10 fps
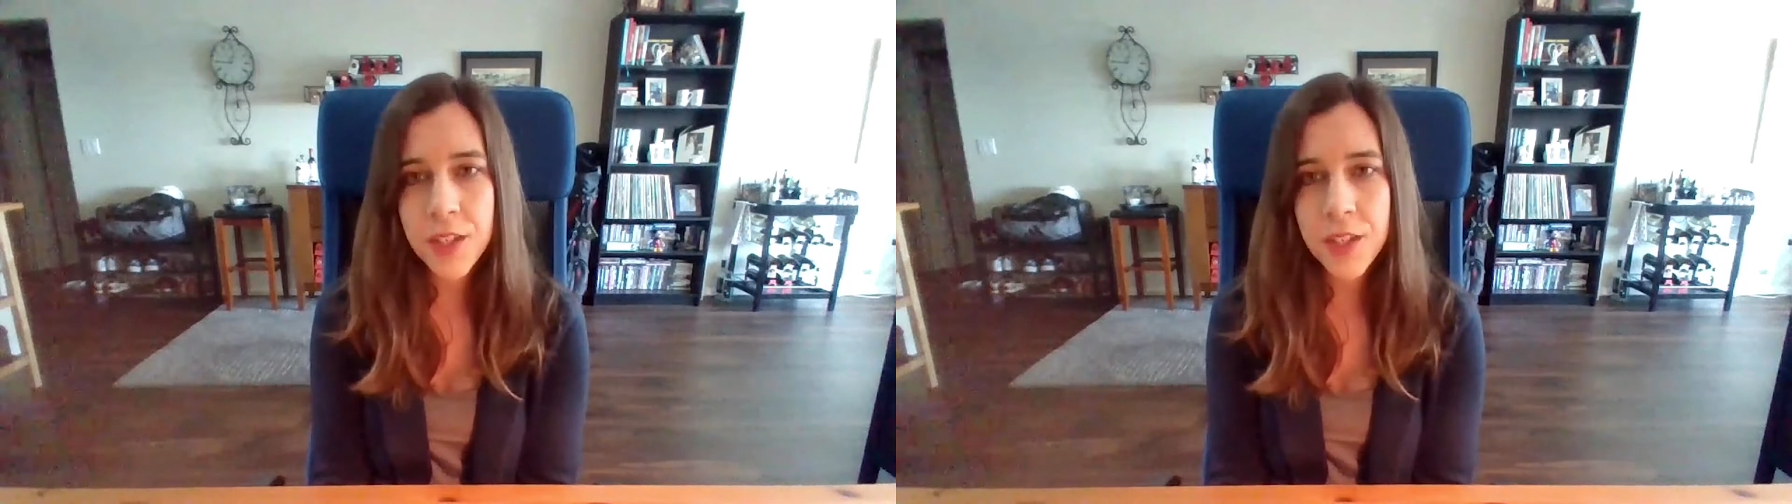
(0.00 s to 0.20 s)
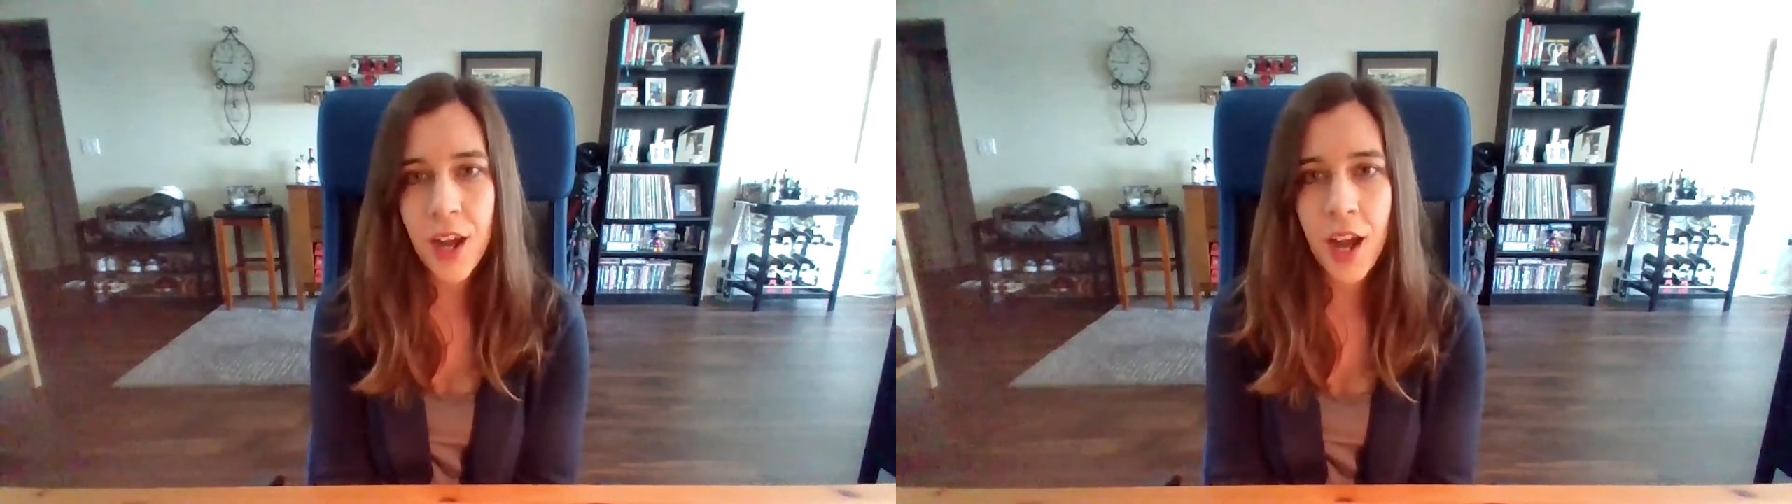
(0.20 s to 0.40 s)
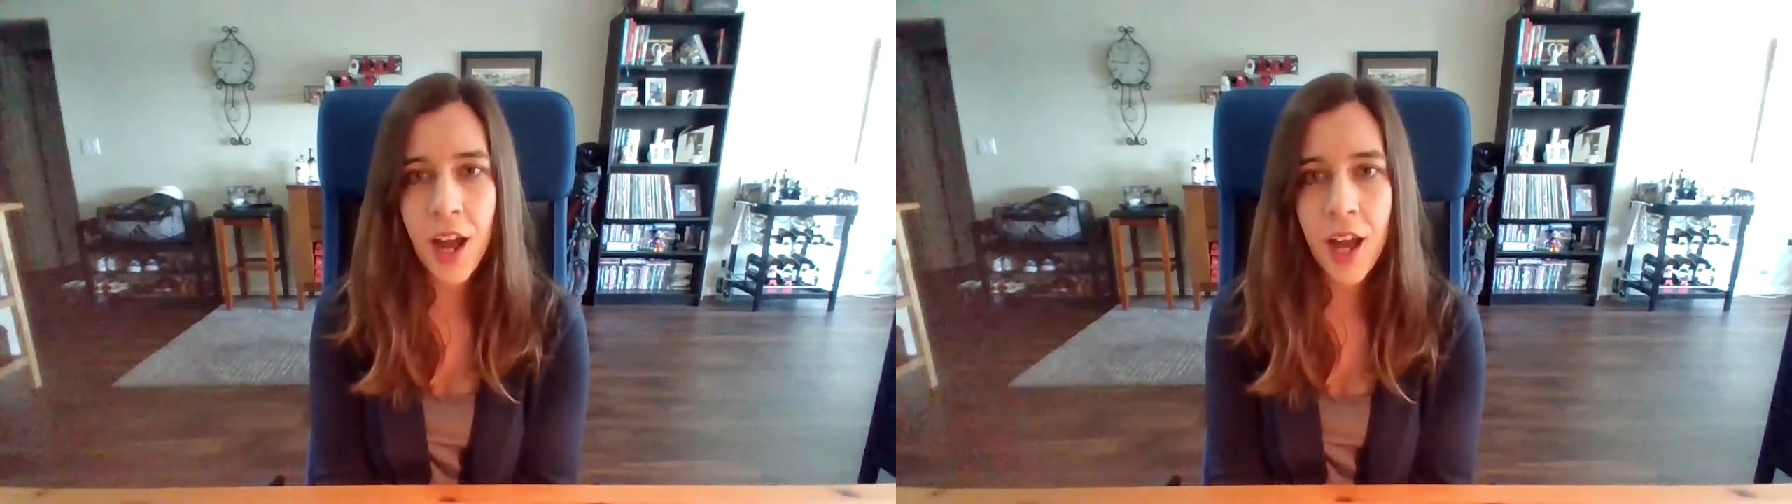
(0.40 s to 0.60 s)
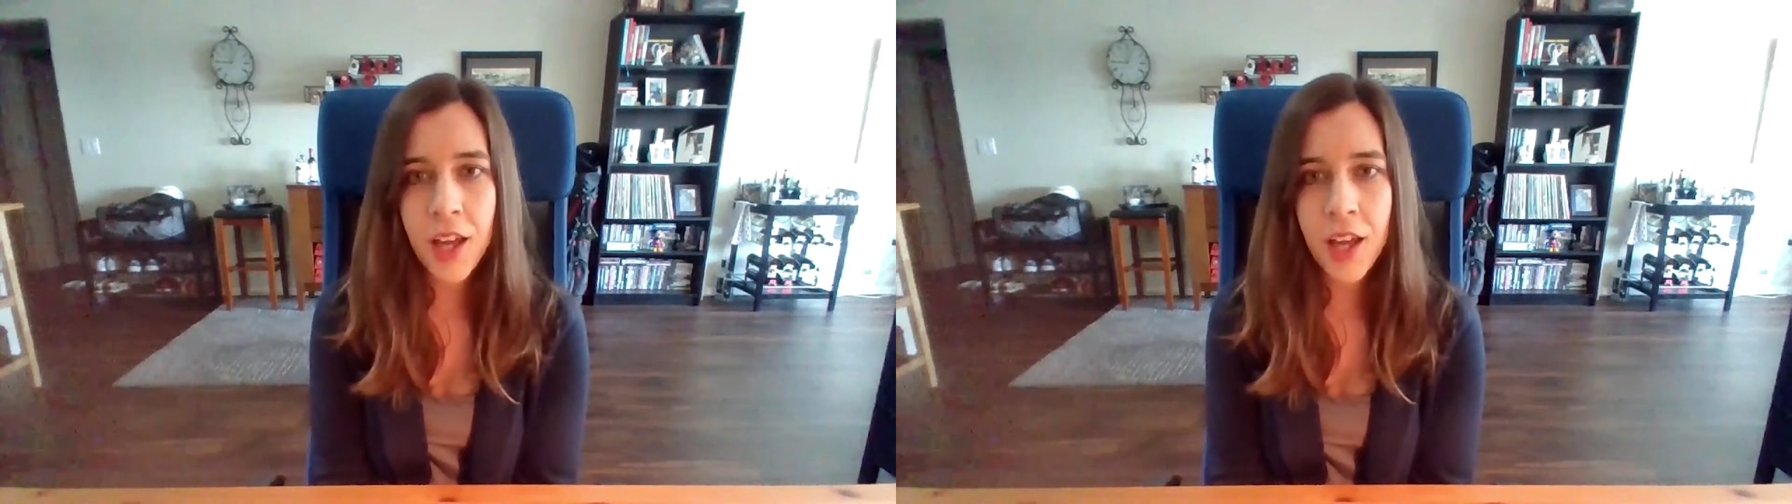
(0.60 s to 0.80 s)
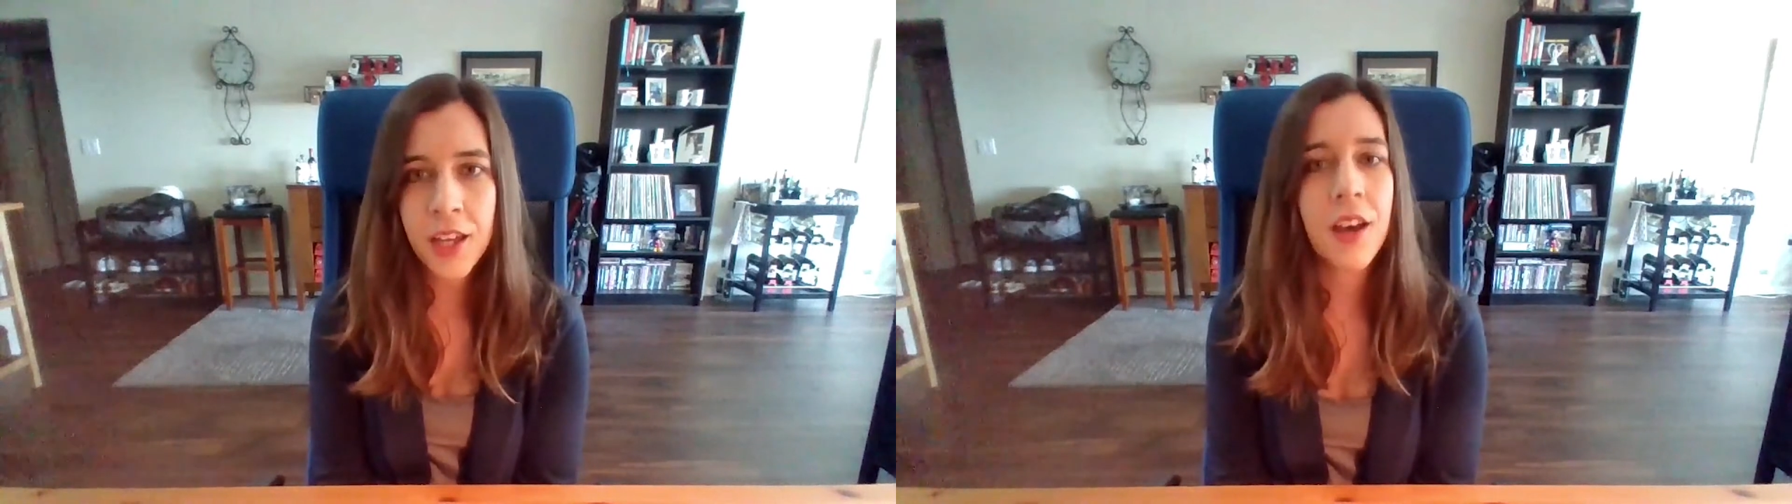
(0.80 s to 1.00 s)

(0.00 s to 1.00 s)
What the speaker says: feet high,